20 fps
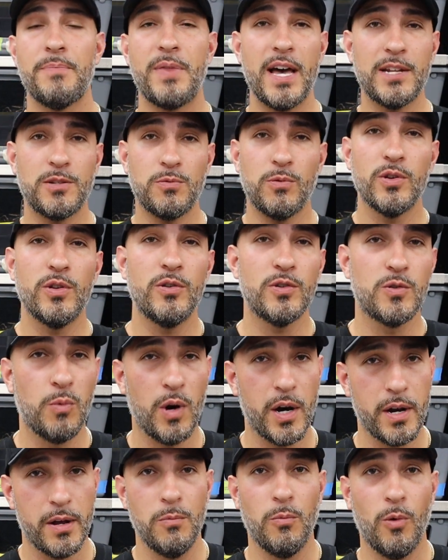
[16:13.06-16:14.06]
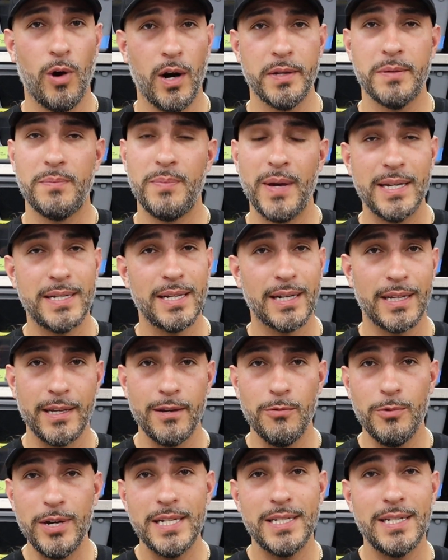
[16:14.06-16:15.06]
That's where those one-on-ones,
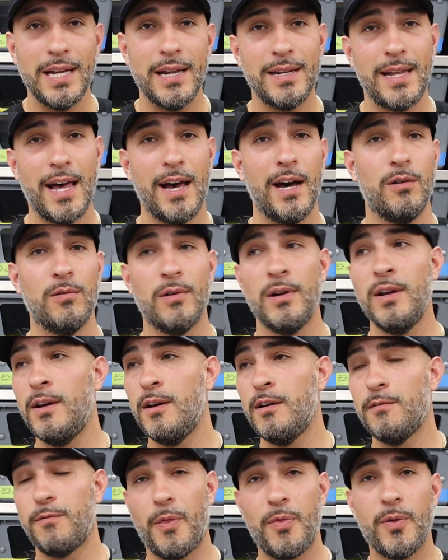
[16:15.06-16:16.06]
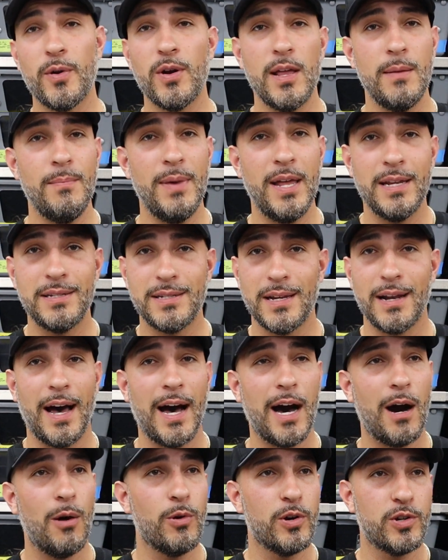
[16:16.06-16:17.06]
basically we sit down for 30 minutes, an
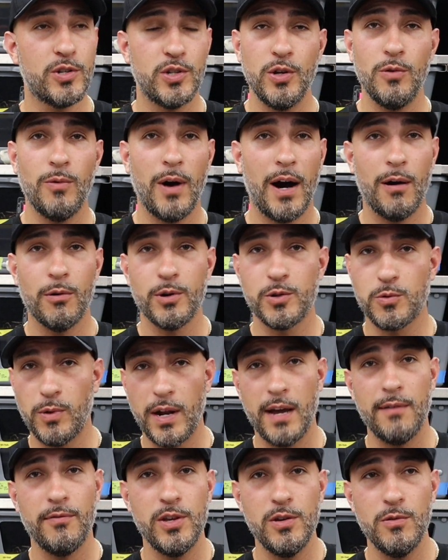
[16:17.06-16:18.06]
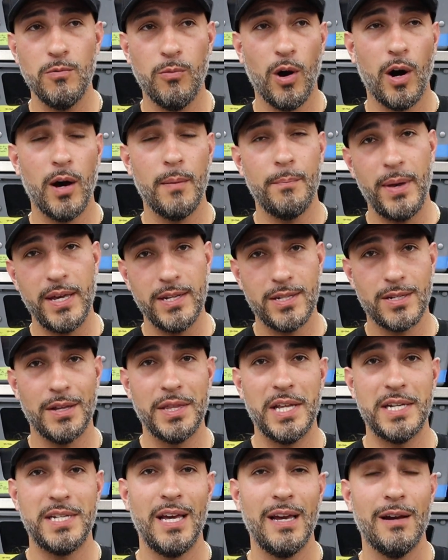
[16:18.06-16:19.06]
hour, 2 hours, whatever you want based
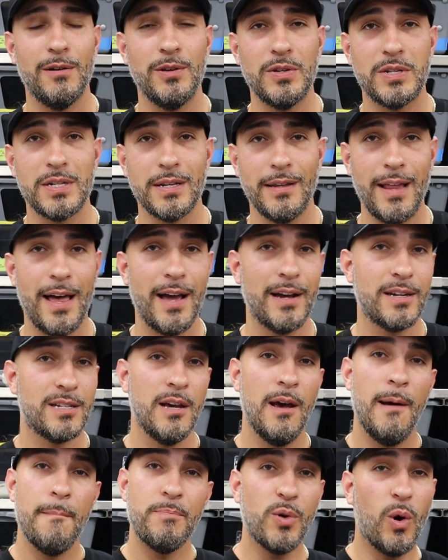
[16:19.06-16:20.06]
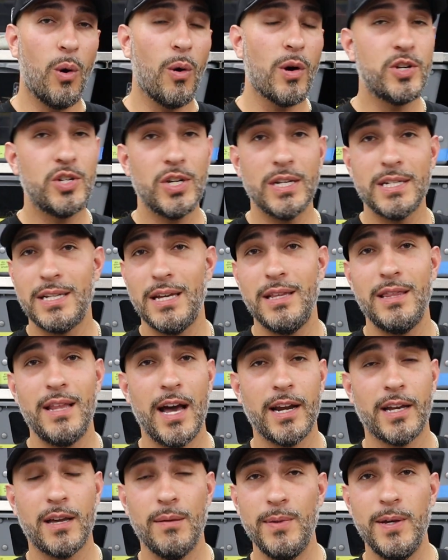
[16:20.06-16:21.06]
on the tier you select, or just in
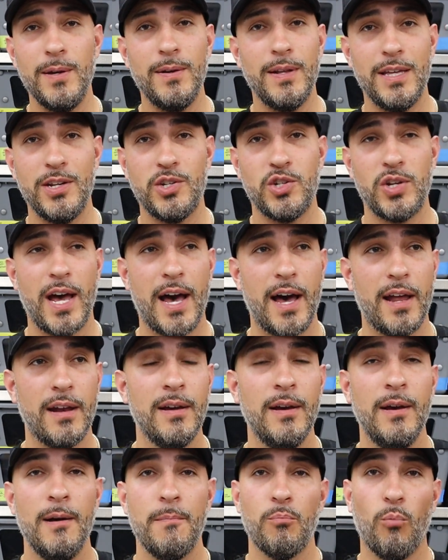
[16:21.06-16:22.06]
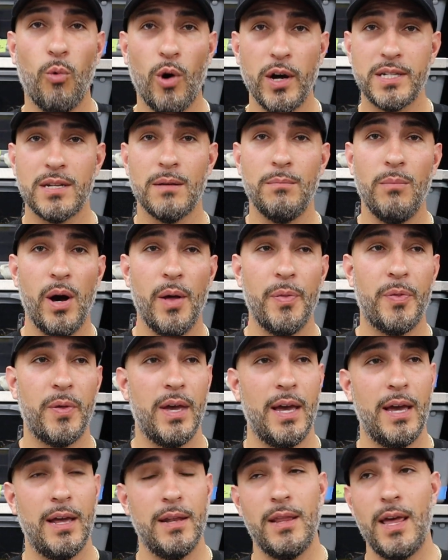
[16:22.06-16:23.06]
that community chat once a month,
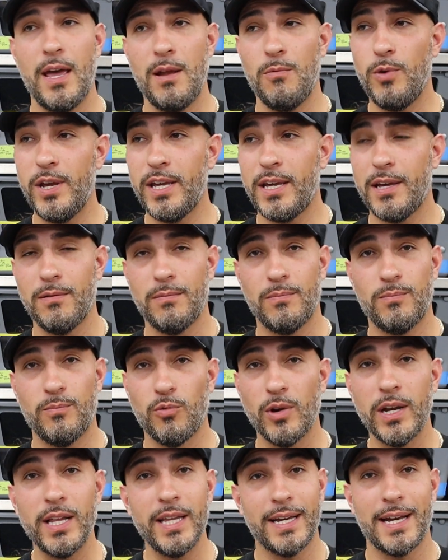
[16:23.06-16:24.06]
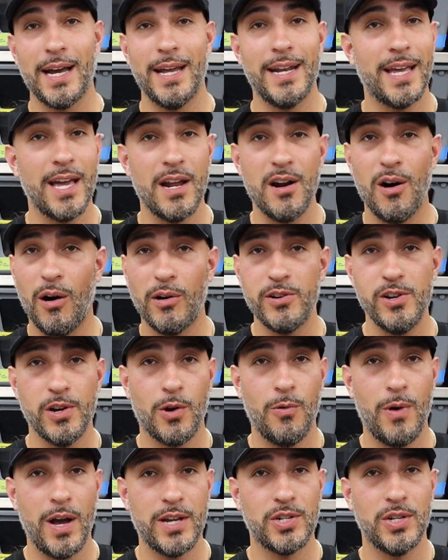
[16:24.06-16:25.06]
and then we can really kind of get all your
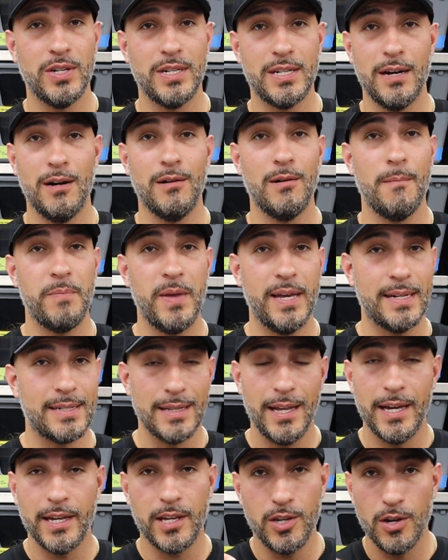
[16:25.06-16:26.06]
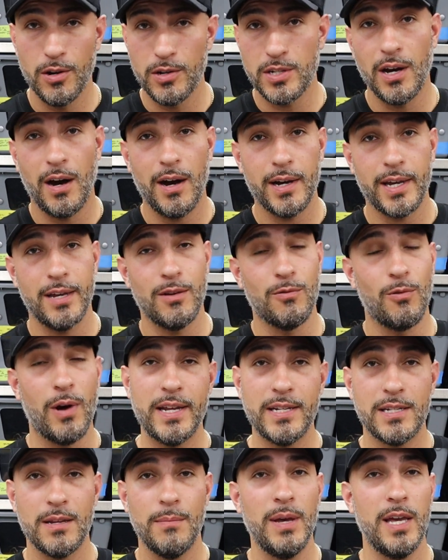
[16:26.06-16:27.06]
questions out. It's like you're talking
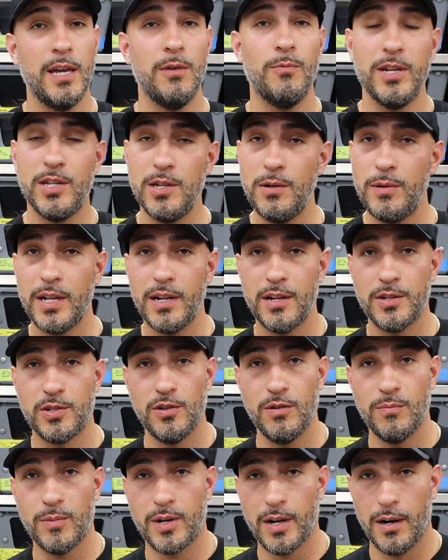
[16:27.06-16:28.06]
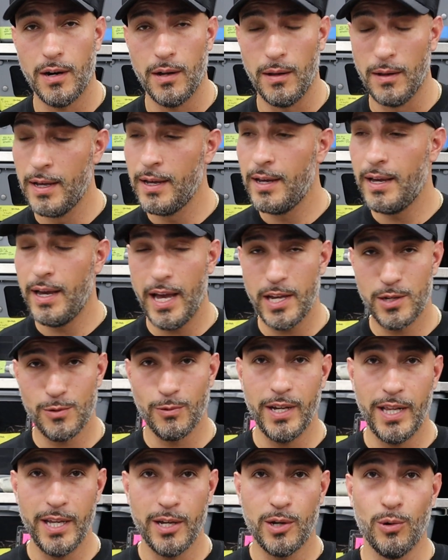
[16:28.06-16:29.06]
right to me. We do it in a Zoom call. It's
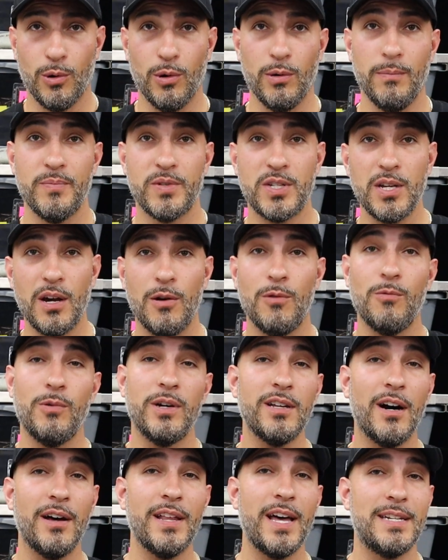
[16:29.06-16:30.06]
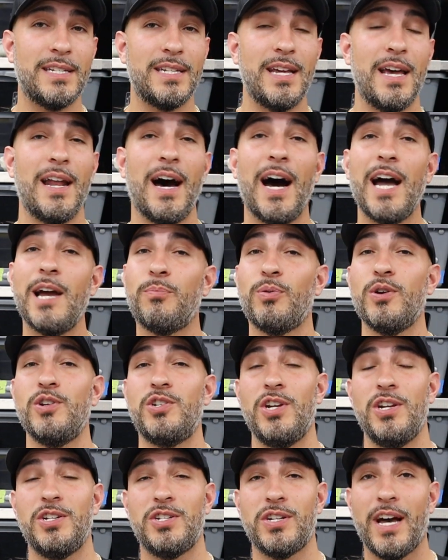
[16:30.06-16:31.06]
really cool. So with all that said, I
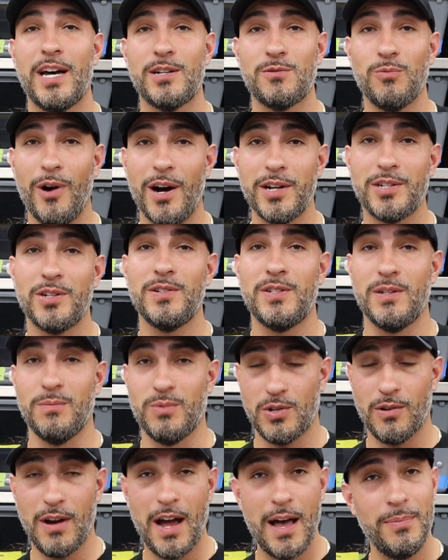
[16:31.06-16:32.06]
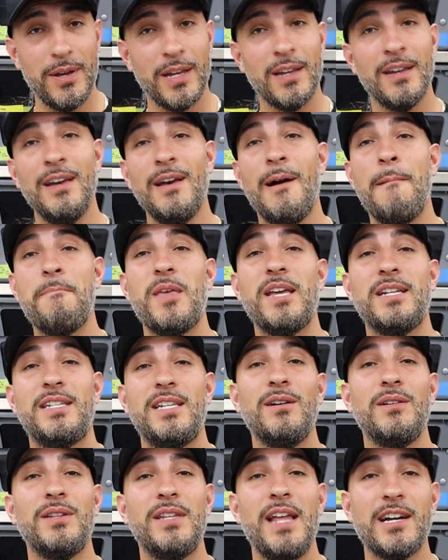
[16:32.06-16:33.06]
appreciate you guys watching, subscribing.
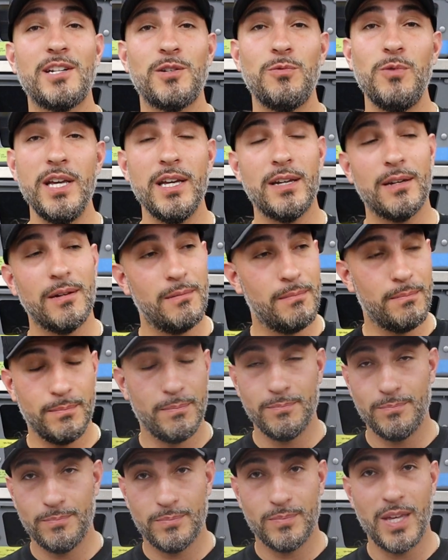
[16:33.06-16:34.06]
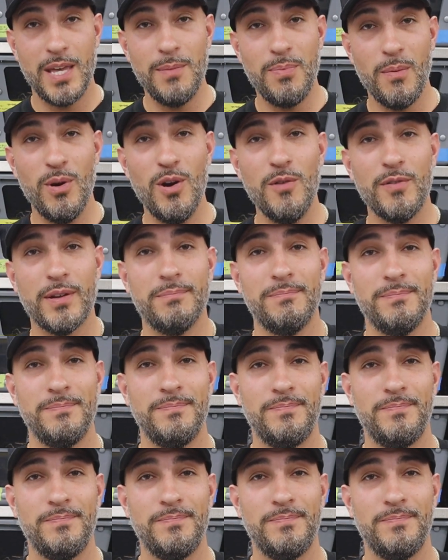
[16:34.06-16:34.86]
Until next week, keep it moving.